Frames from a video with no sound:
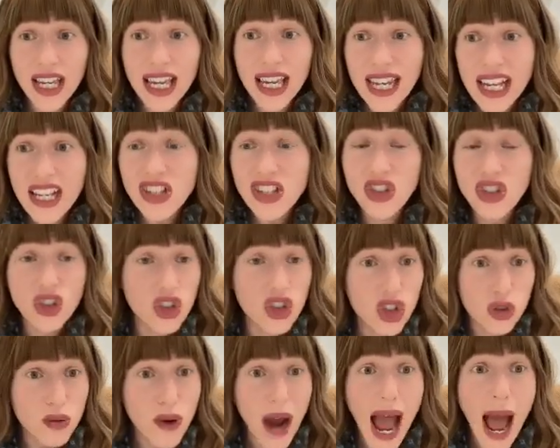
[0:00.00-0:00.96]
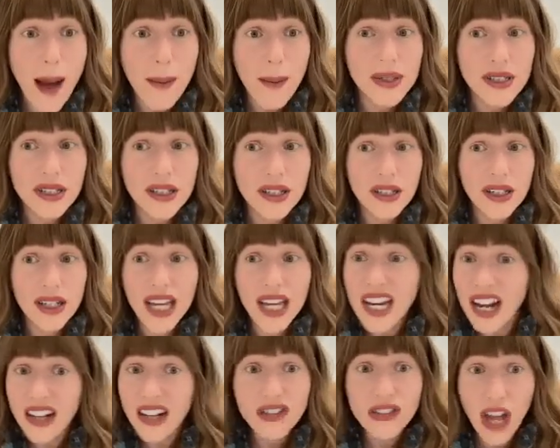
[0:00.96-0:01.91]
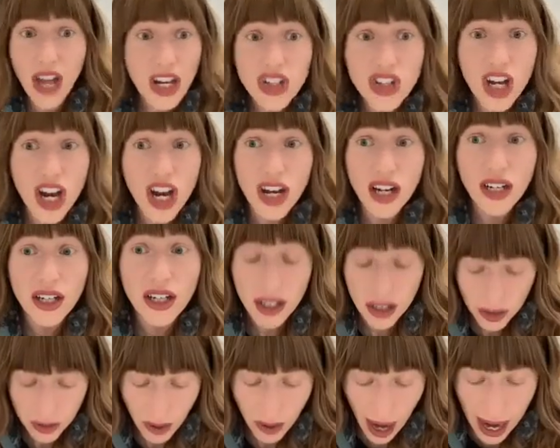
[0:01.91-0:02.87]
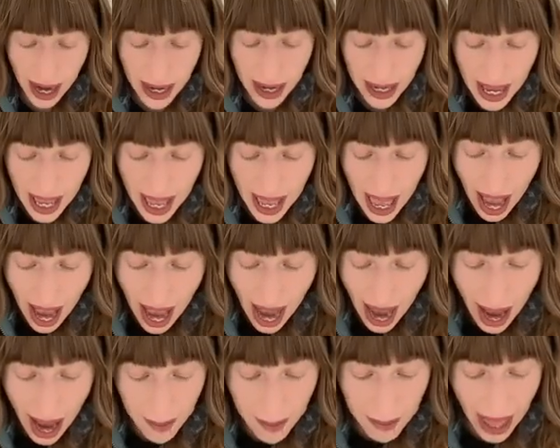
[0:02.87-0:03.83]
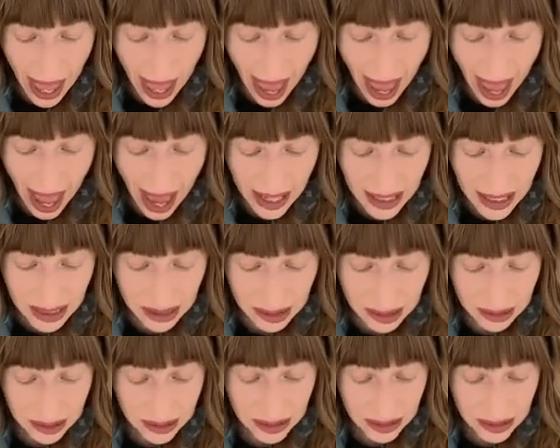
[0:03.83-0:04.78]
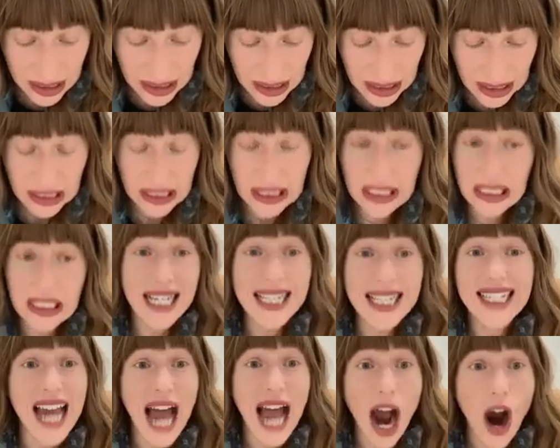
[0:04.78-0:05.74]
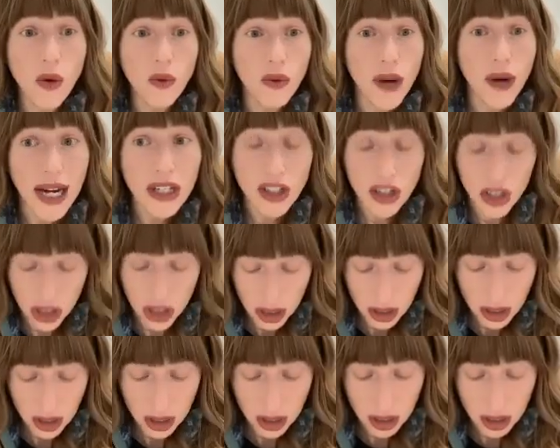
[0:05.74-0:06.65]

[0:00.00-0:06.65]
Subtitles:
It is trapped in a dungeon, right? And it's an outrage.